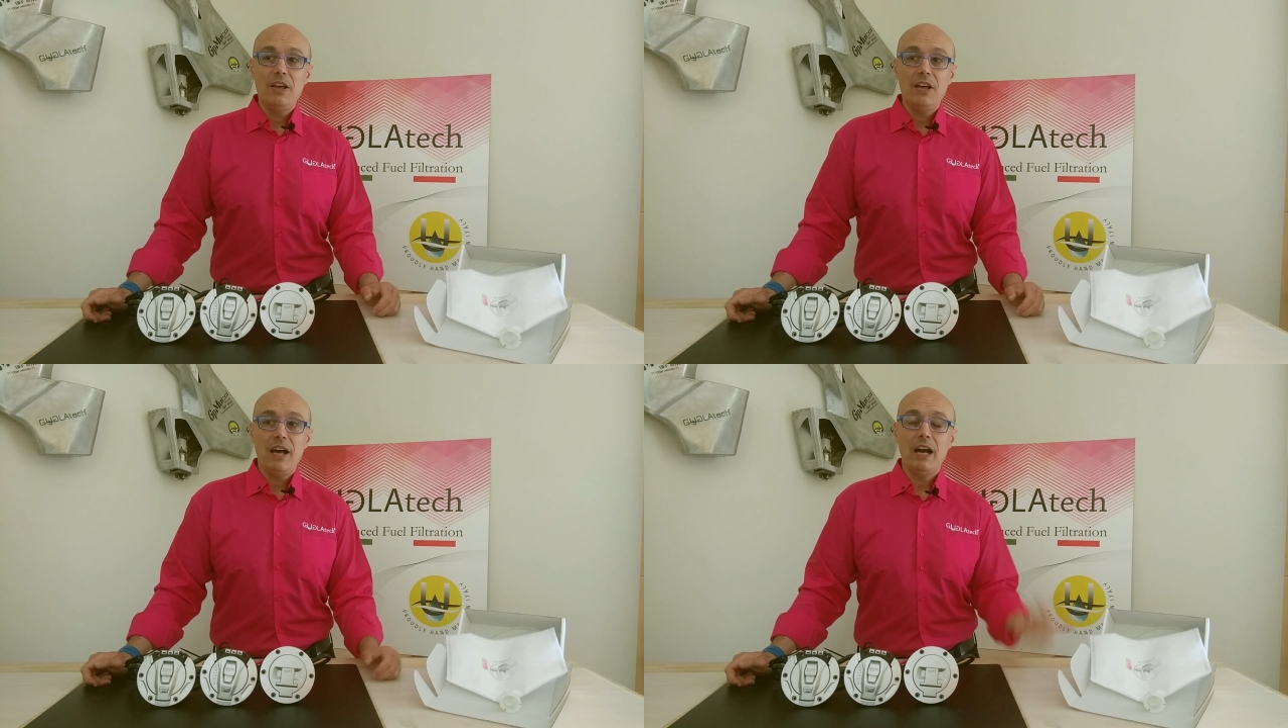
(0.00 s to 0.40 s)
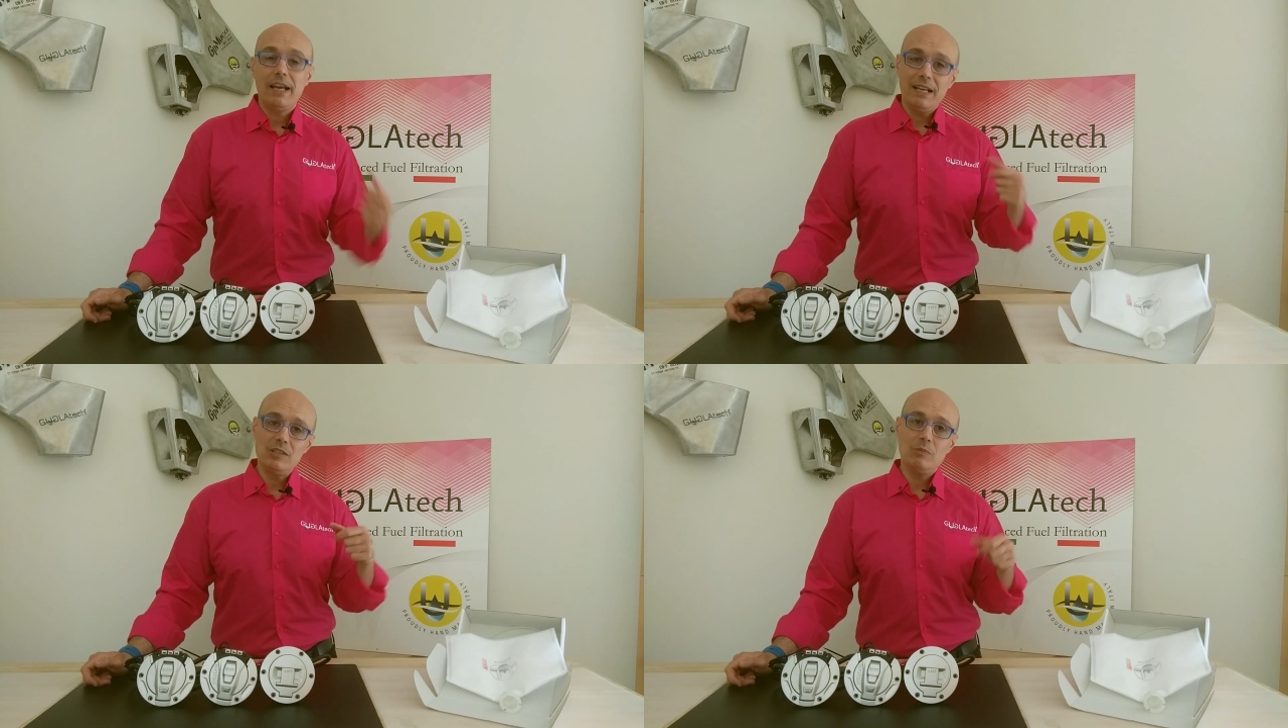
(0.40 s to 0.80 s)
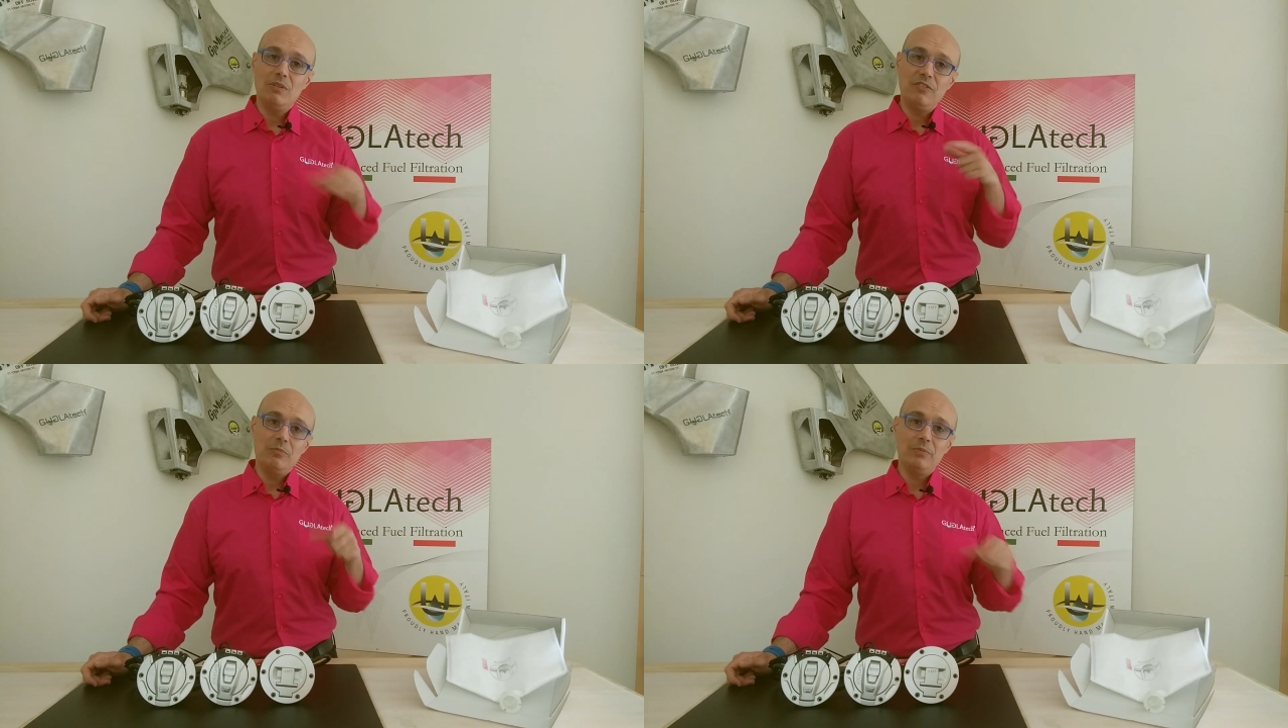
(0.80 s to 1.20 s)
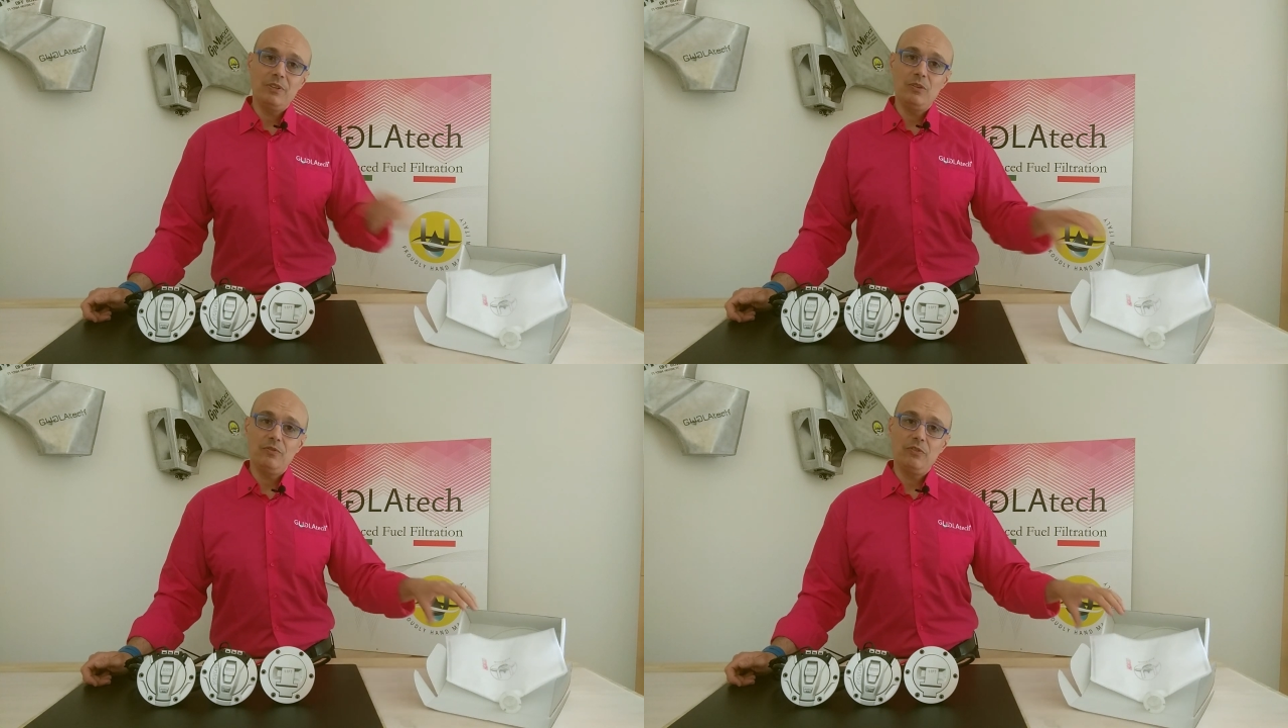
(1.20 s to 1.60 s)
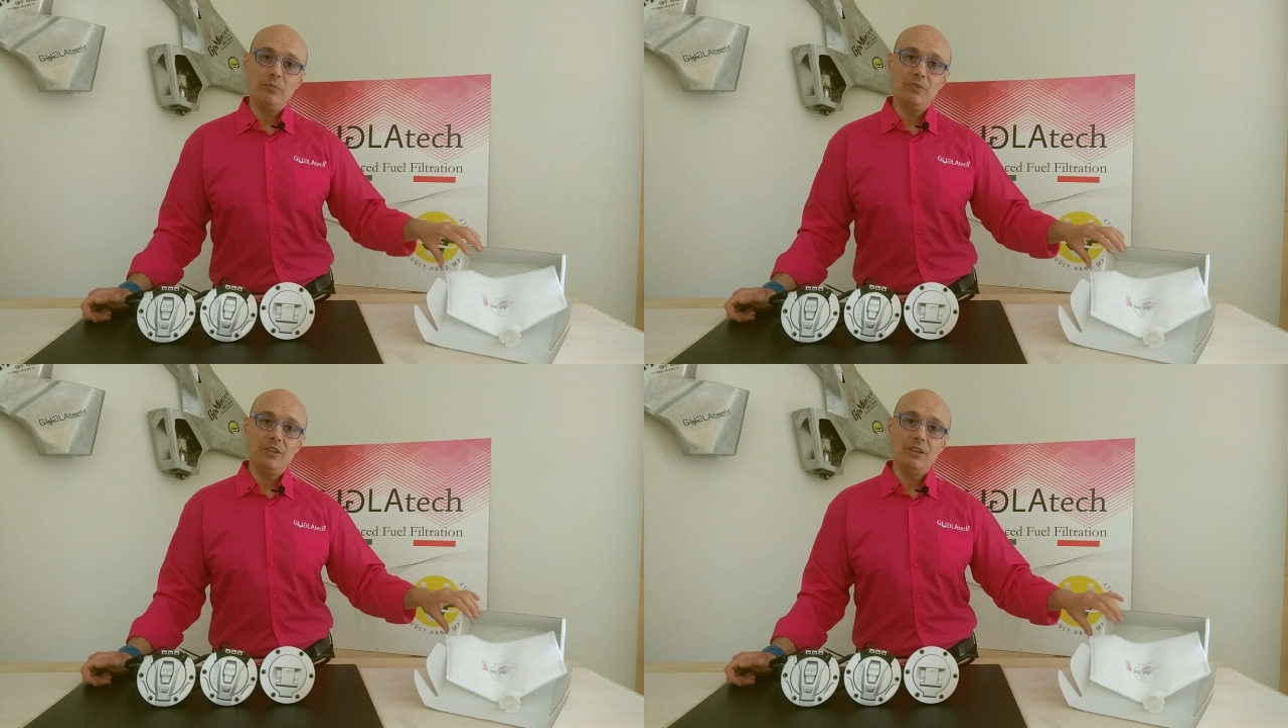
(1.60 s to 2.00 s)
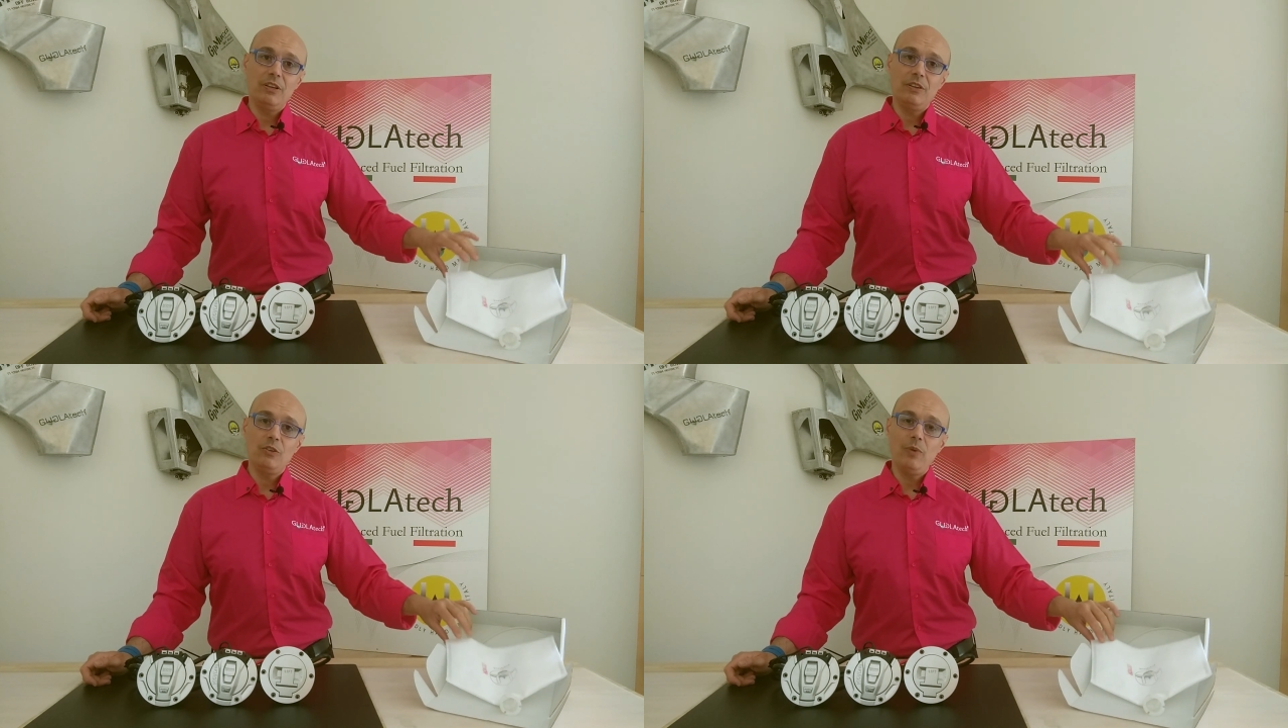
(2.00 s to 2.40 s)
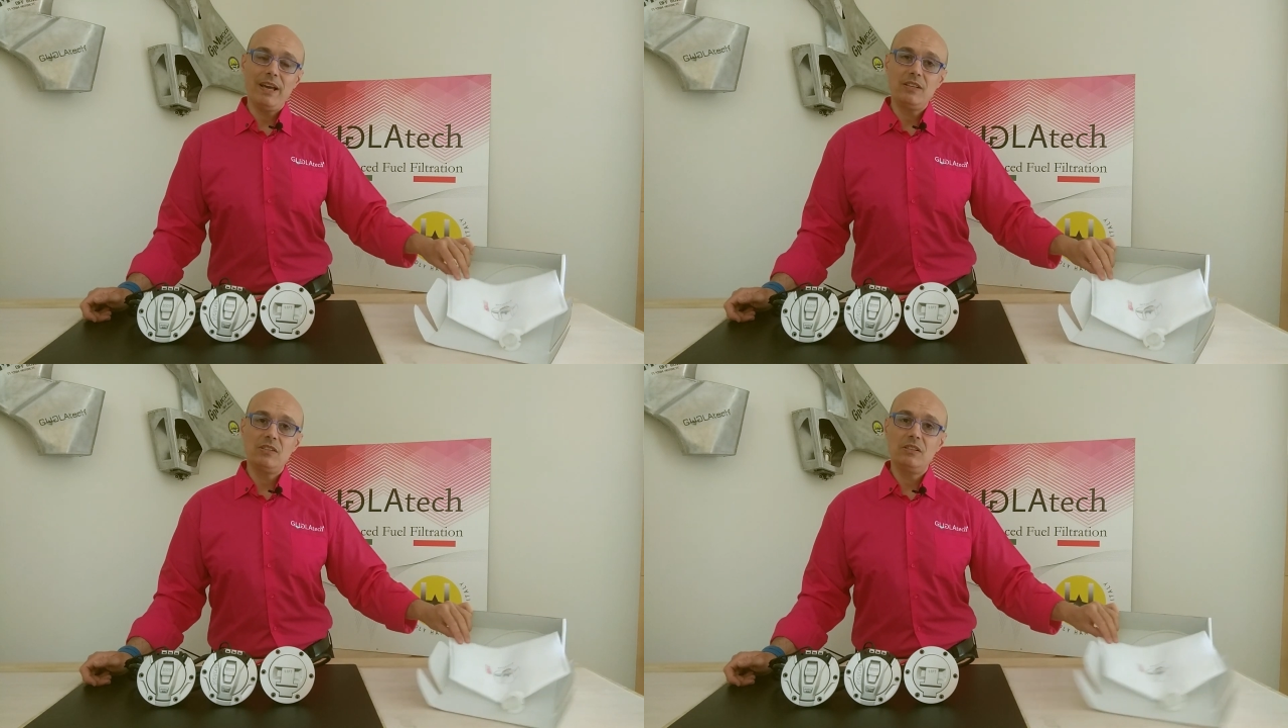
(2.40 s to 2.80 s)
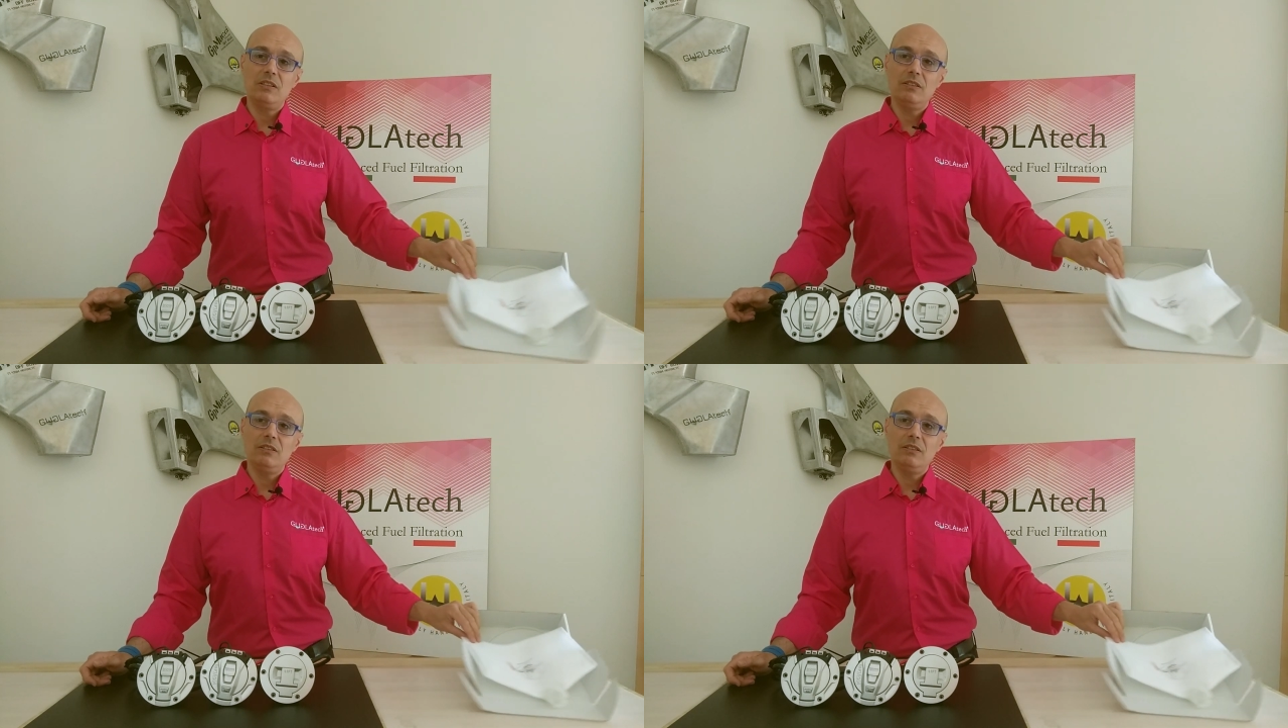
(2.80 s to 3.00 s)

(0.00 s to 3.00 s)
A customer from the US